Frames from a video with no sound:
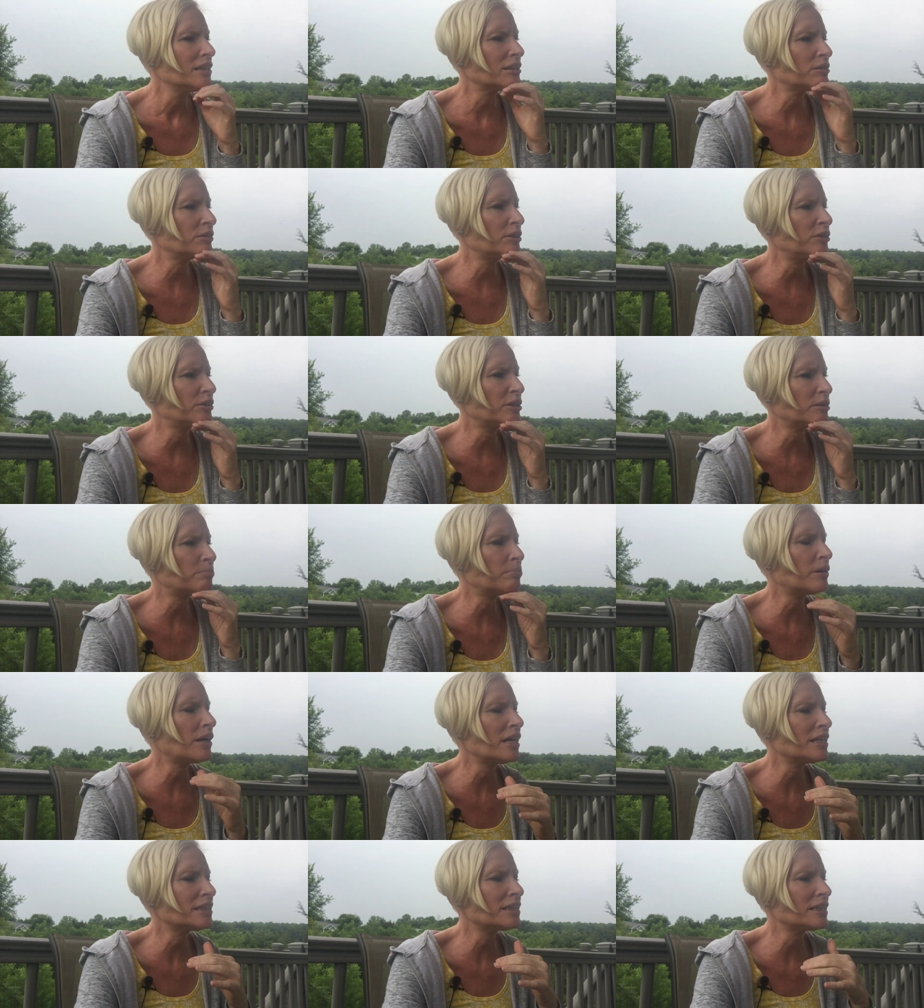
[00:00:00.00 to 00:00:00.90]
So when you're
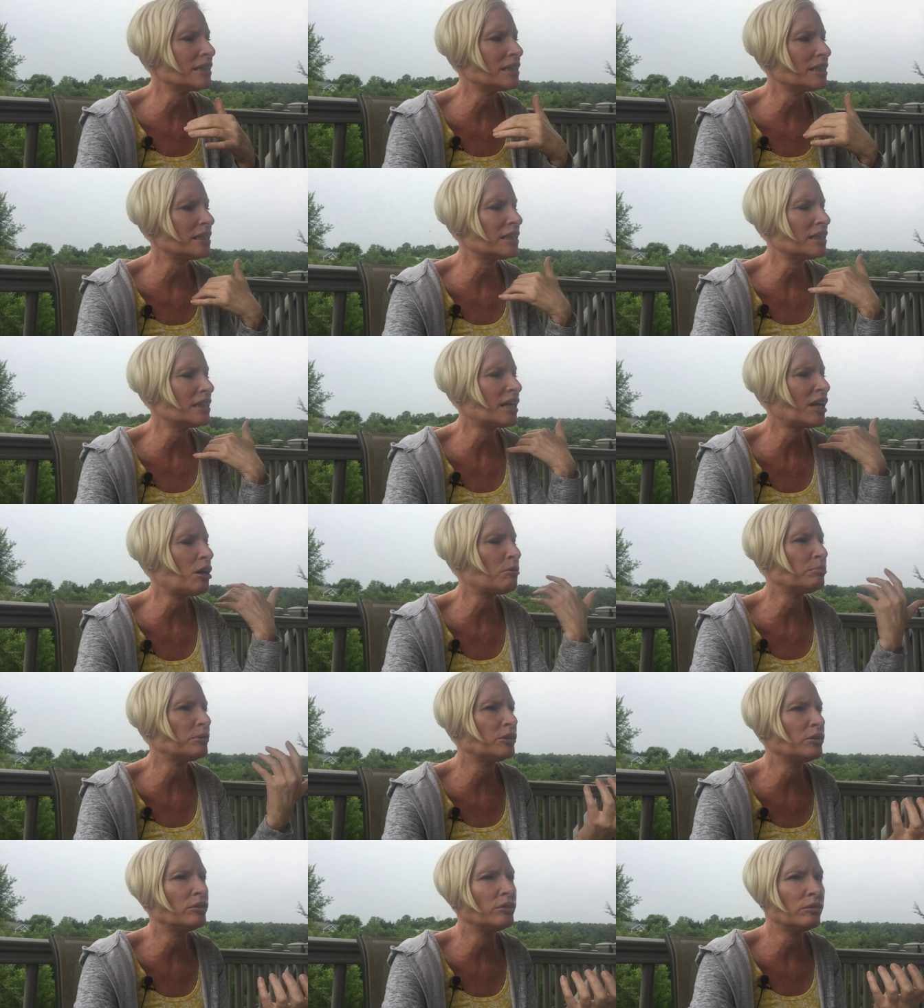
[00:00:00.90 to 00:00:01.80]
depressed, he
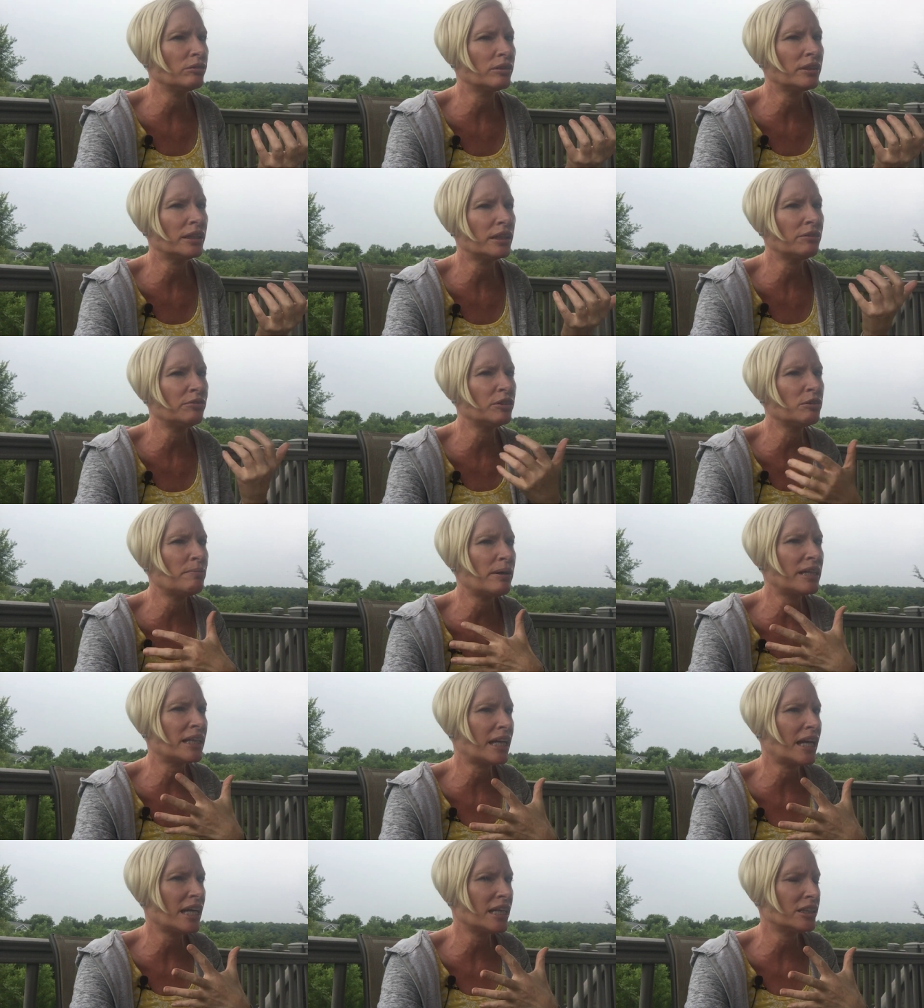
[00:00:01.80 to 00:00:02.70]
helped you give you
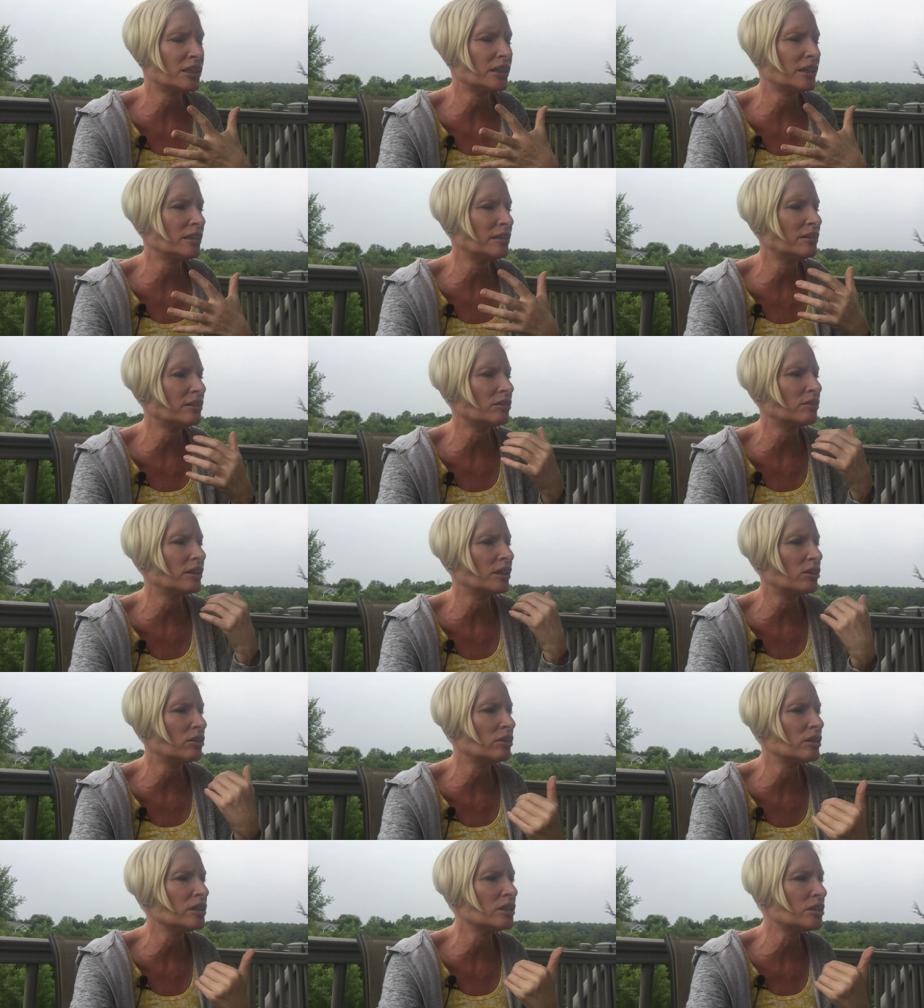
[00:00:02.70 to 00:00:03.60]
medications or
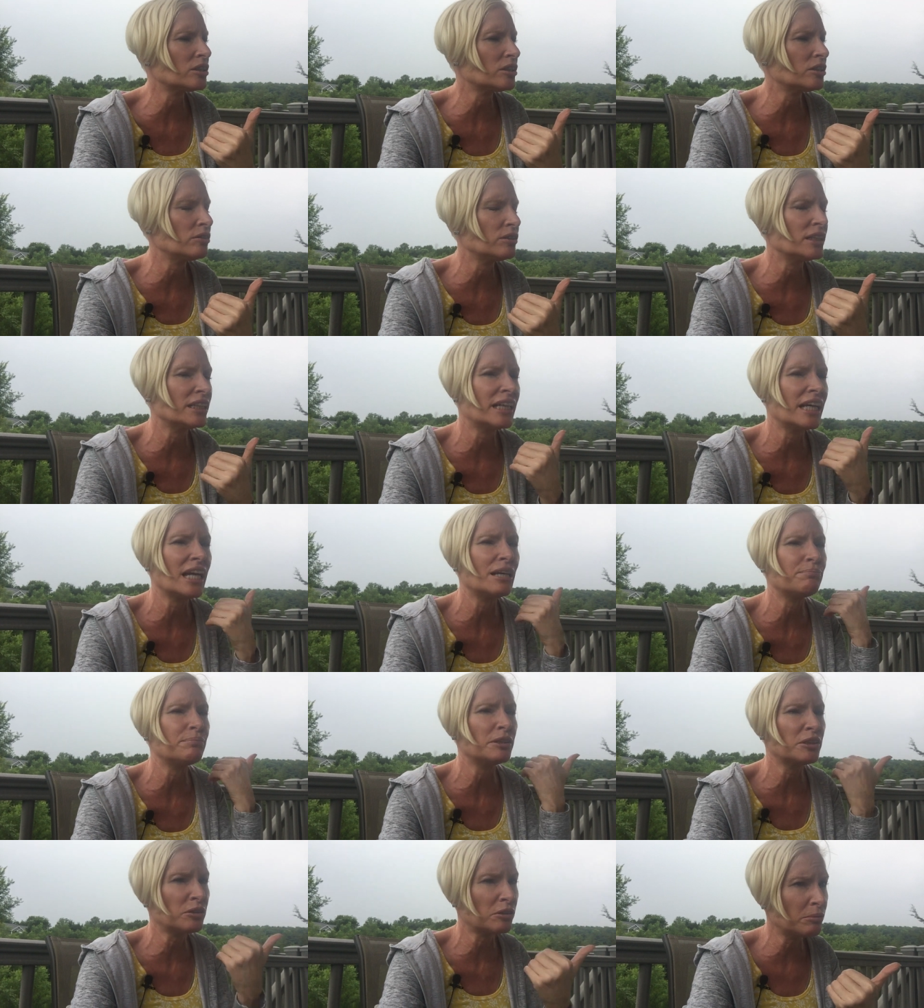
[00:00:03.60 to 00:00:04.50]
encouraged you to
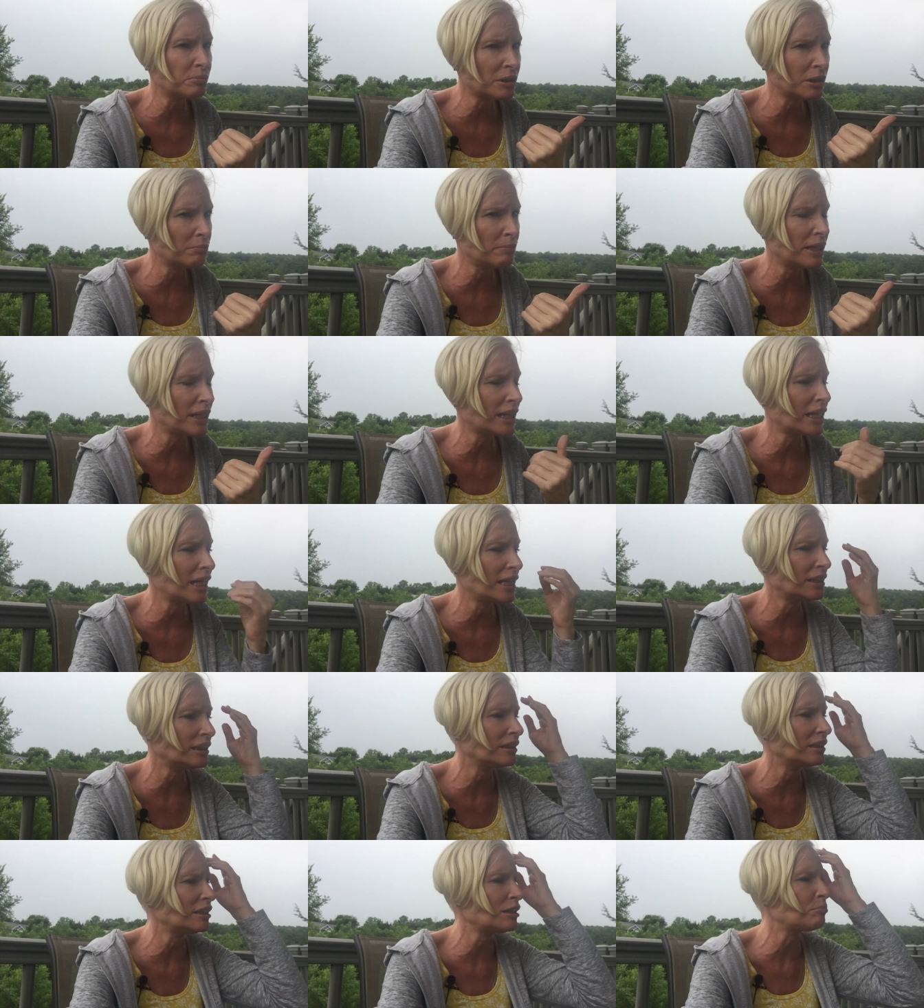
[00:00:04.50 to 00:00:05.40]
get prescription
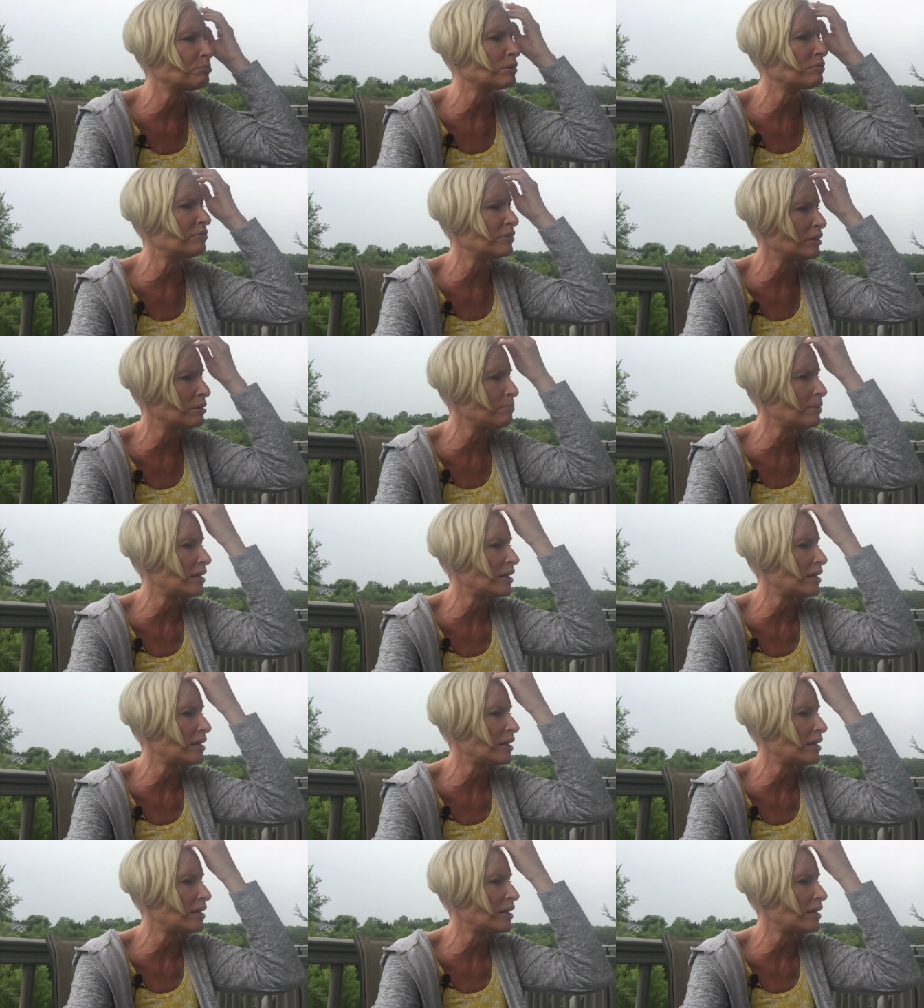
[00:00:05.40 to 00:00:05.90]
medications to help you feel